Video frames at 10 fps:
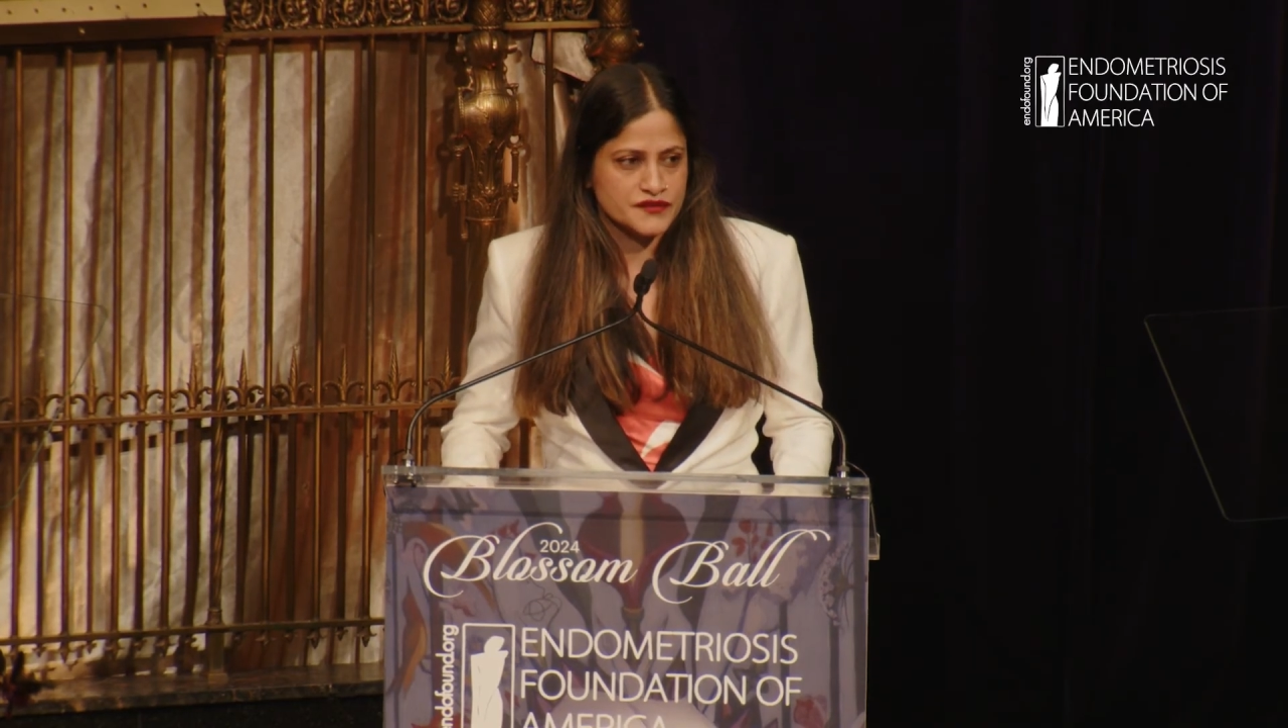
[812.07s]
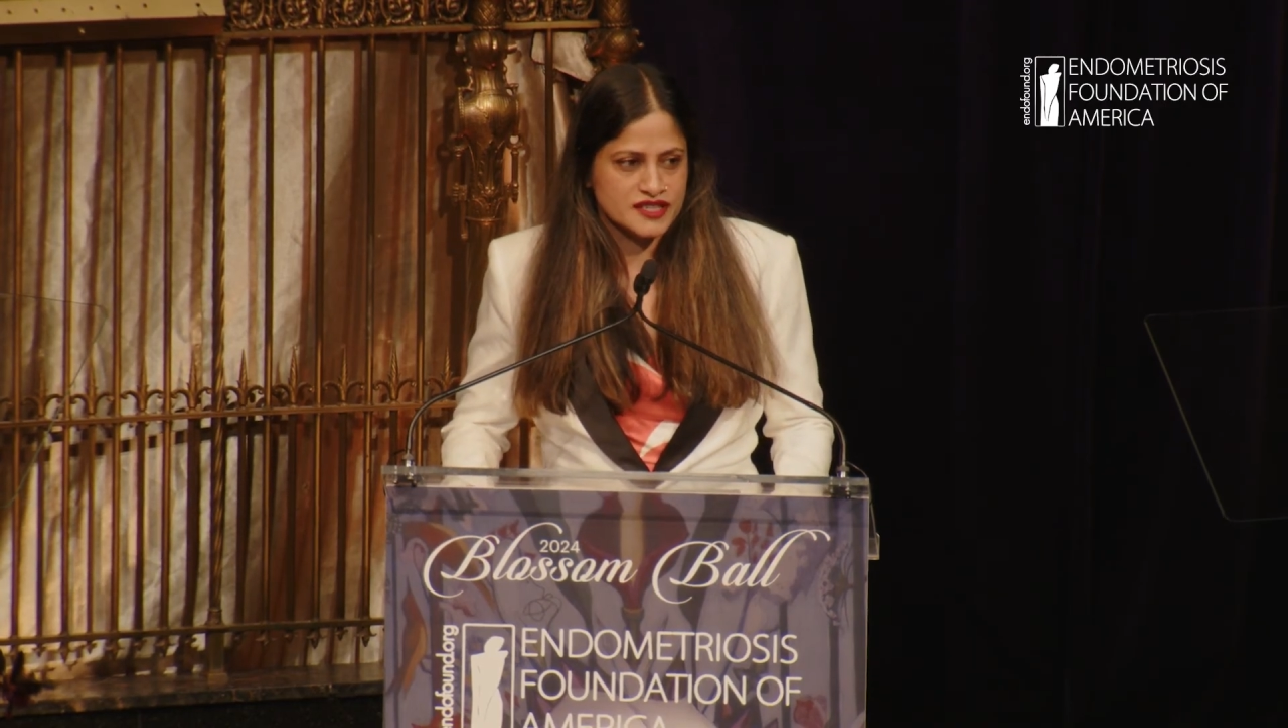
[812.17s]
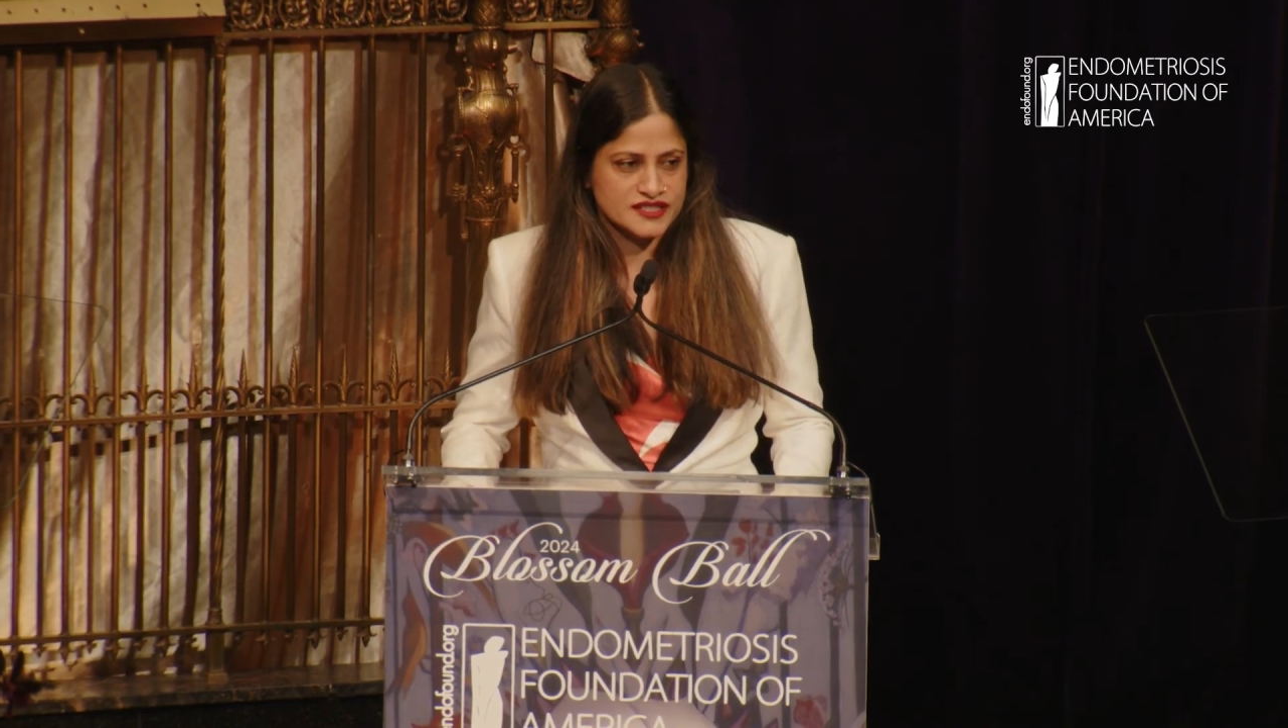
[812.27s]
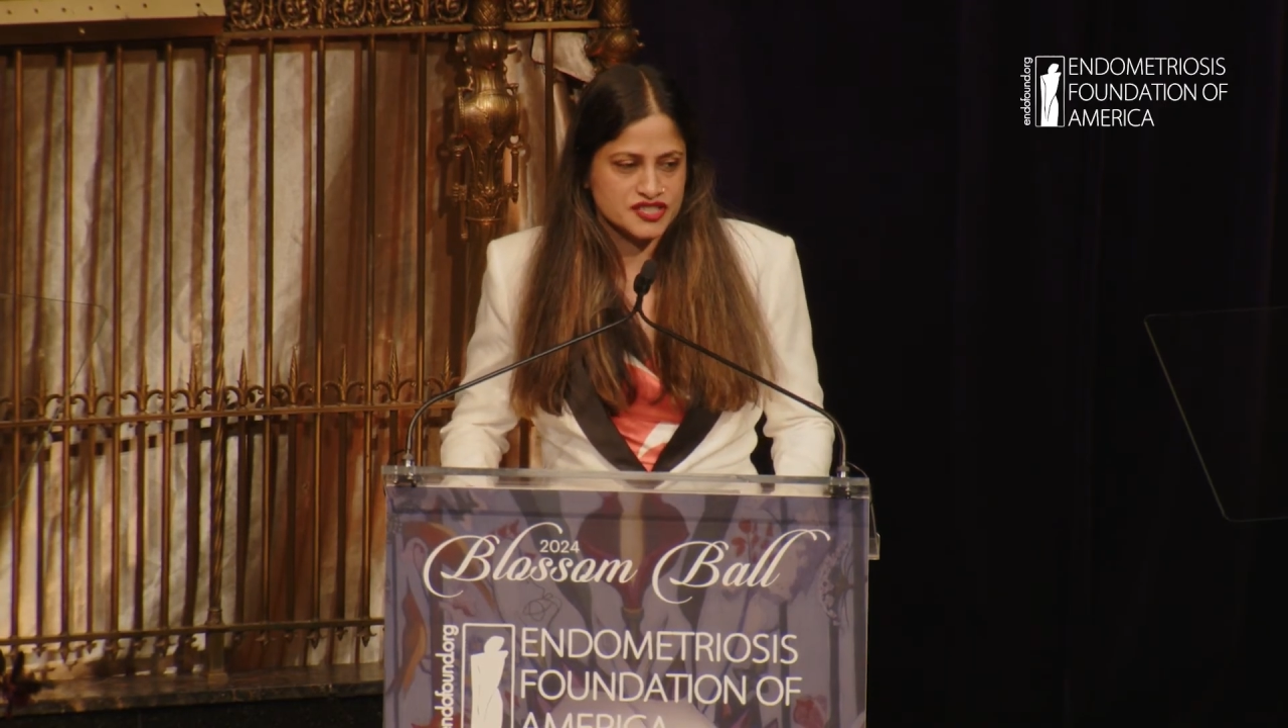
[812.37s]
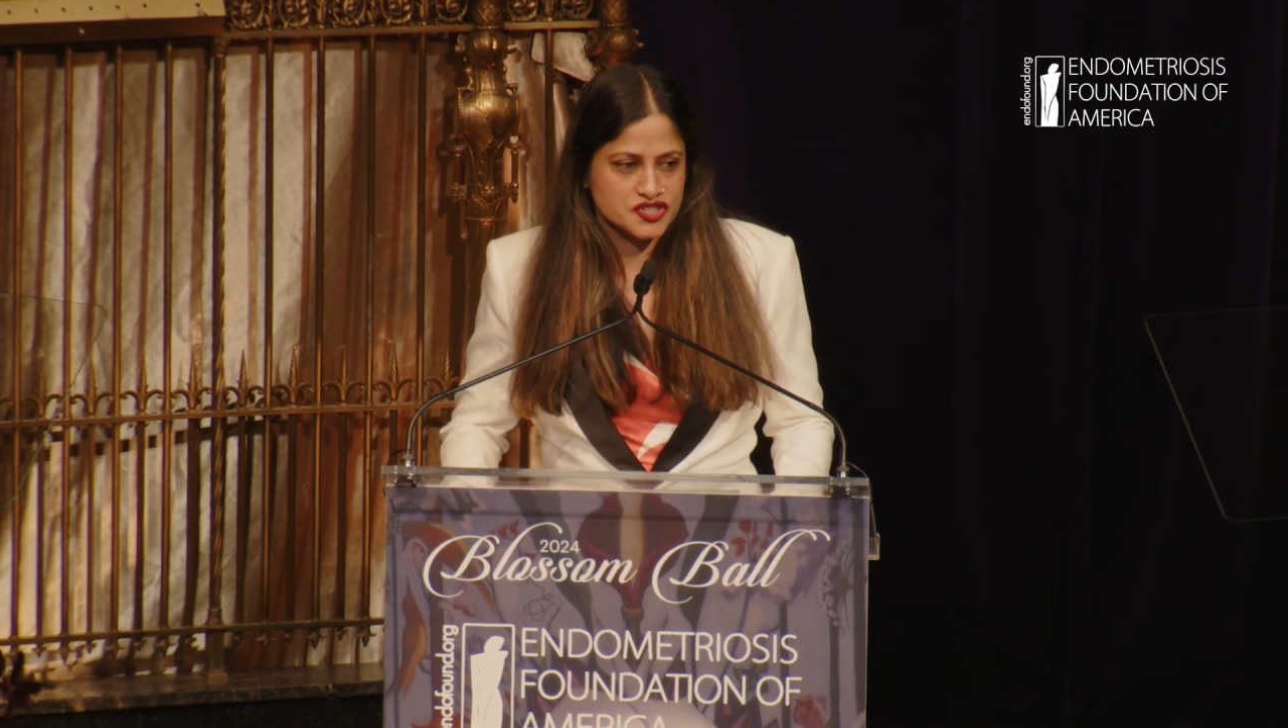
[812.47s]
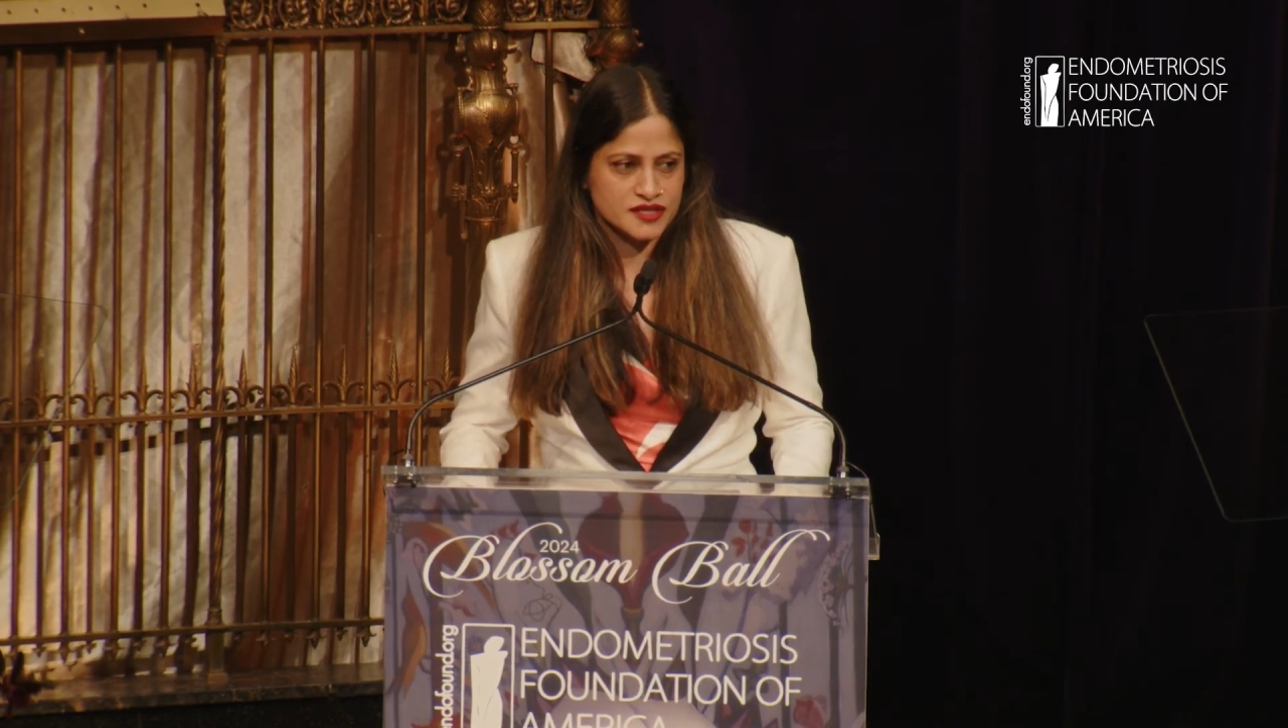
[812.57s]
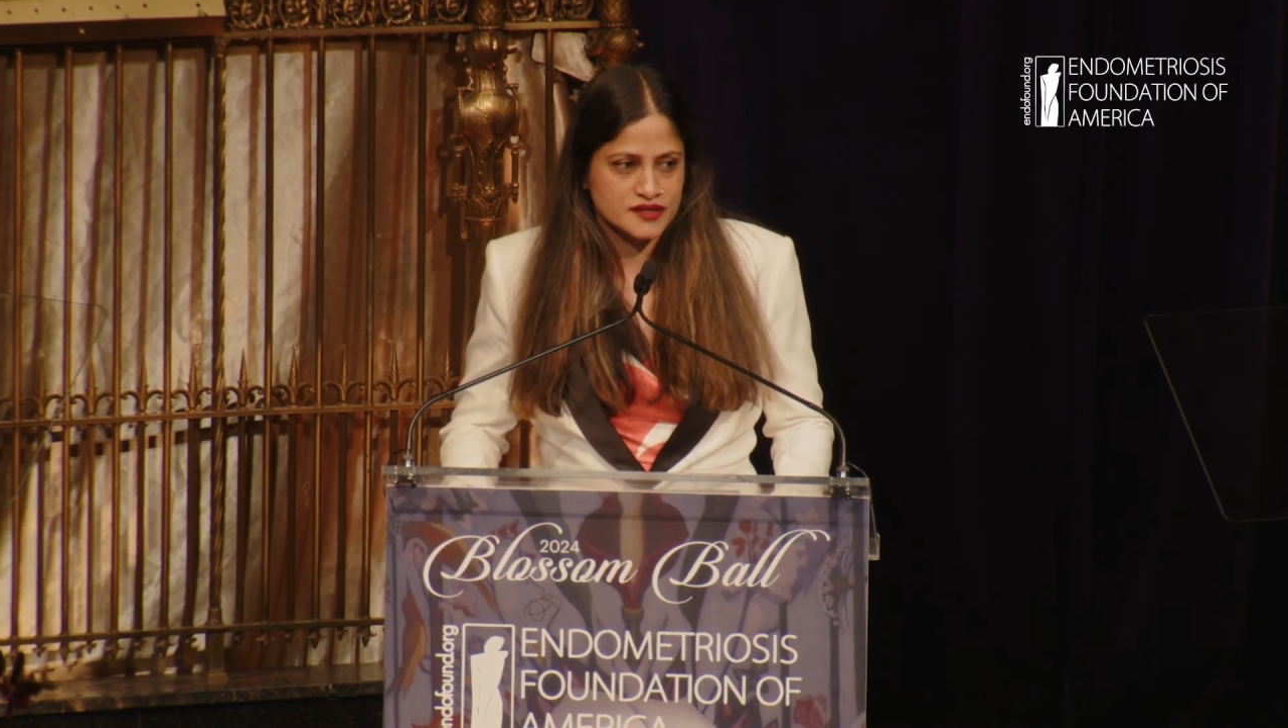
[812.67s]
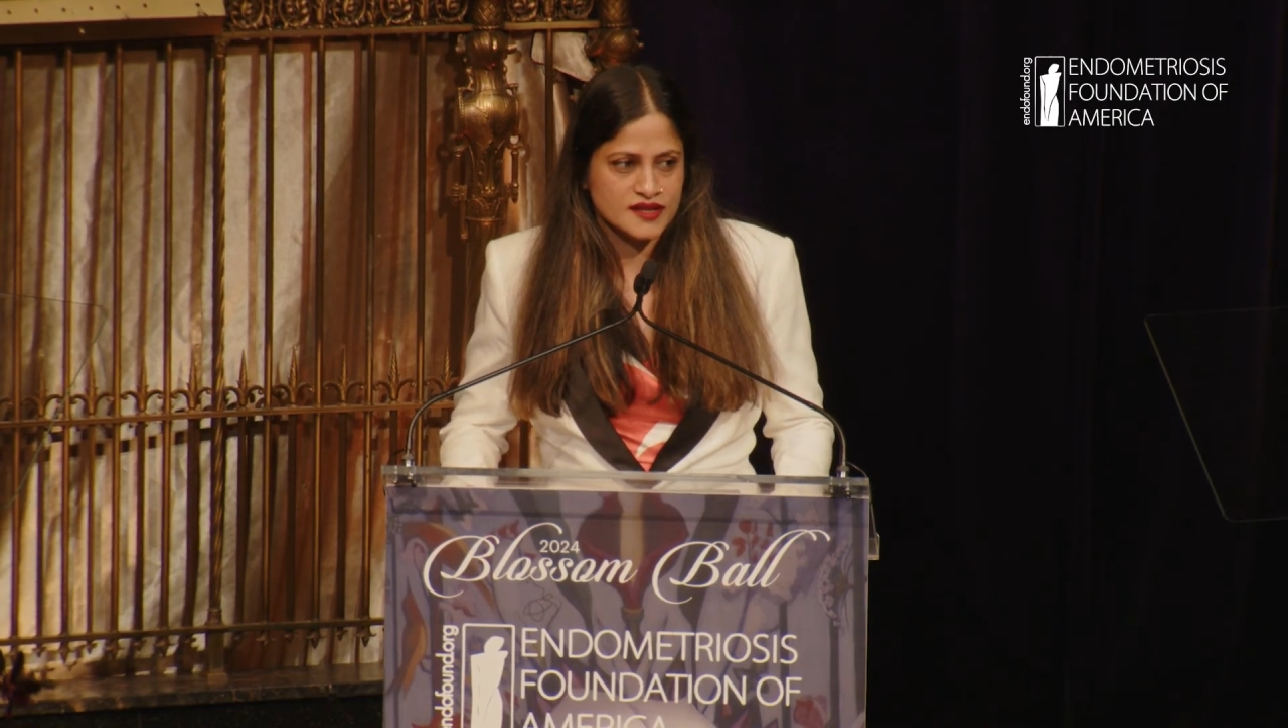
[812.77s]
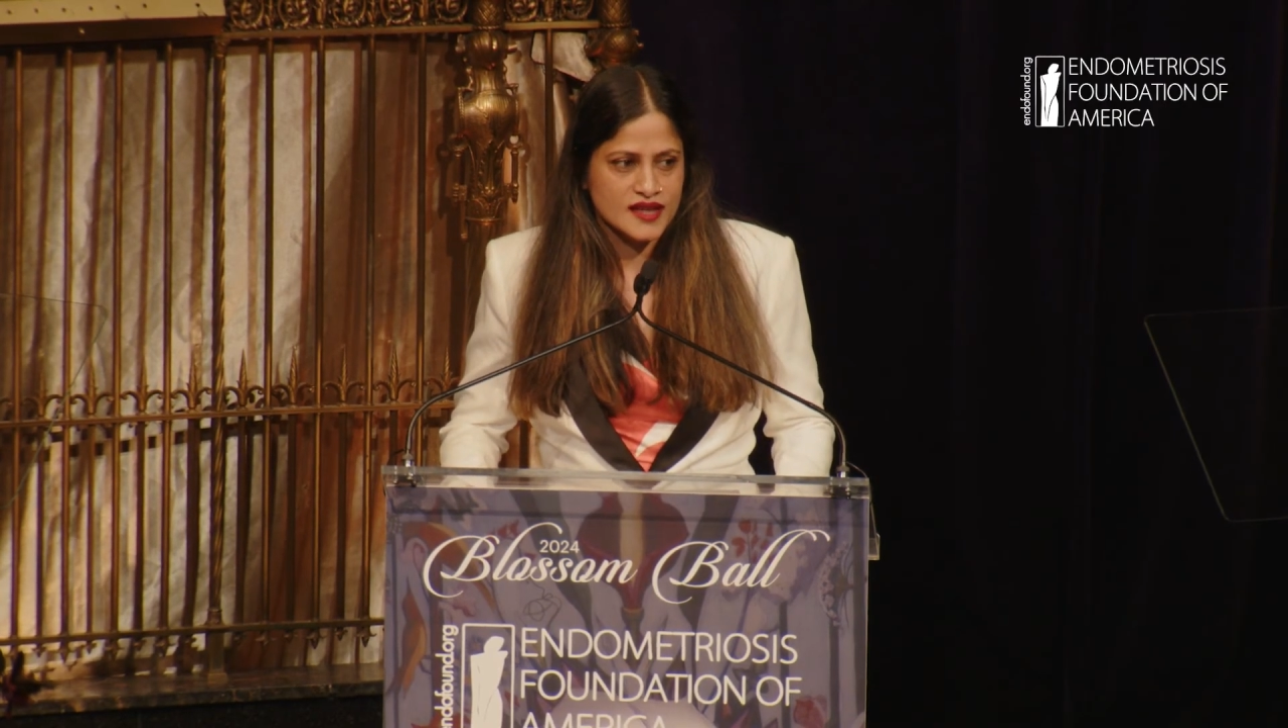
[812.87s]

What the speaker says: condition,